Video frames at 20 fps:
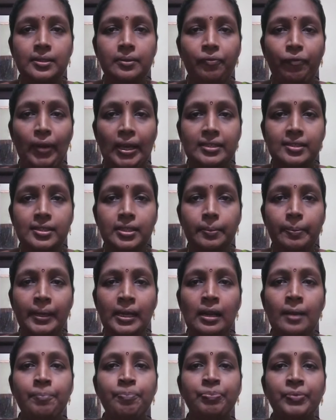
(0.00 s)

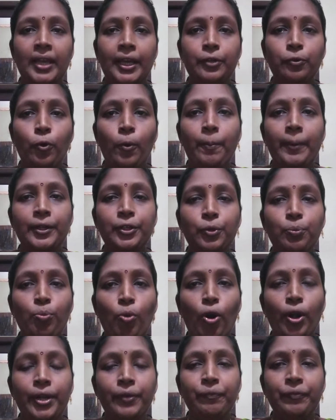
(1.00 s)
flexible and open to
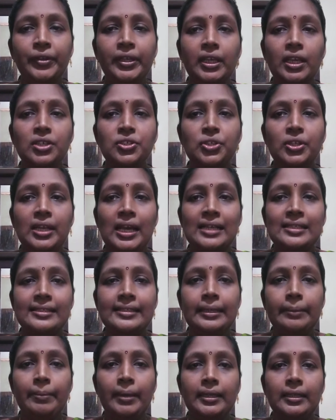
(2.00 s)
modification as
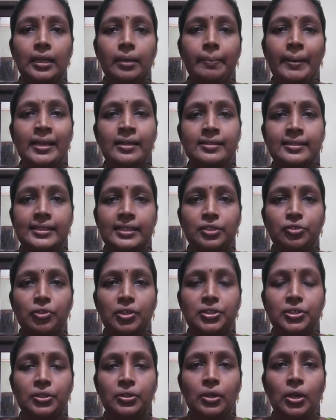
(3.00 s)
demanded by
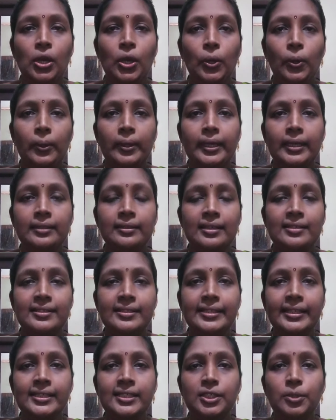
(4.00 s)
situation. Okay, the
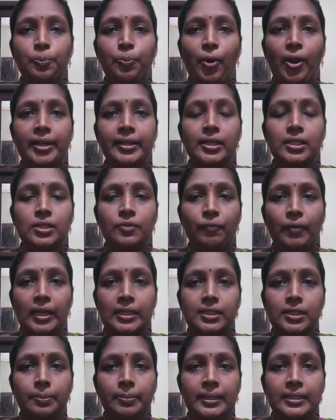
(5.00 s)
sixth point is
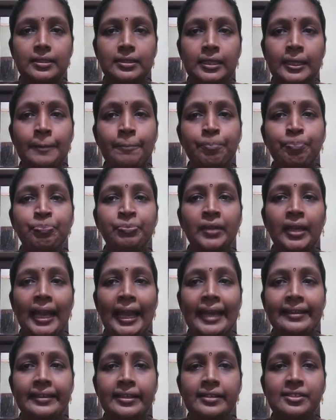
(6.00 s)
flexibility.
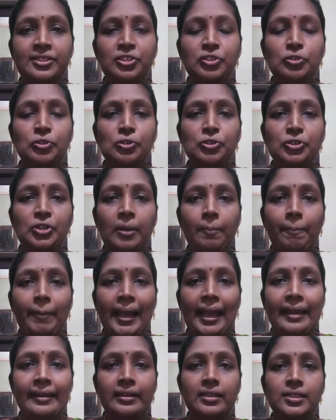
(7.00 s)
An institutional
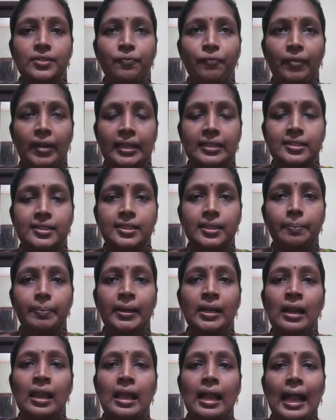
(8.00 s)
plan is
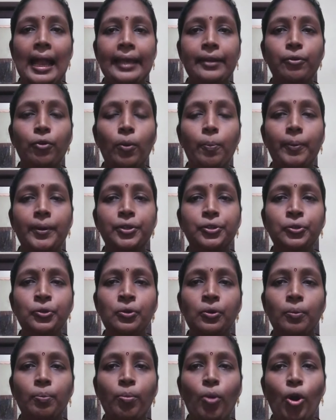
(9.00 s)
flexible and open
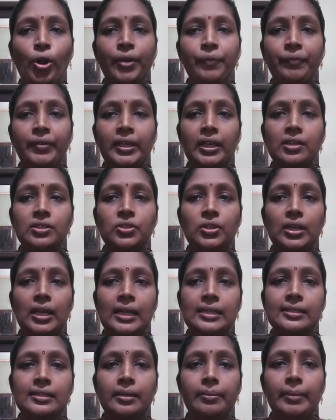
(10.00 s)
to modification
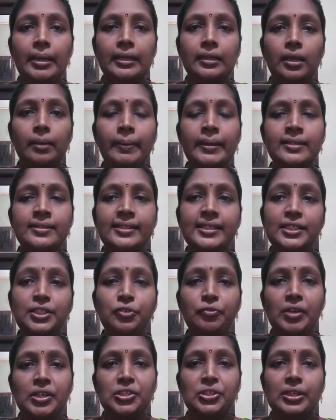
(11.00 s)
as demanded by
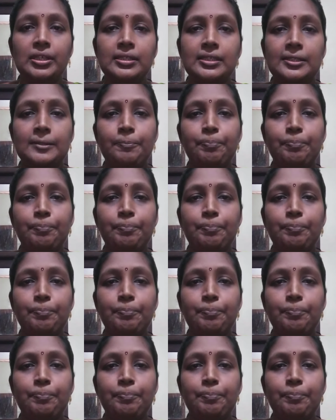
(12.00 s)
situations.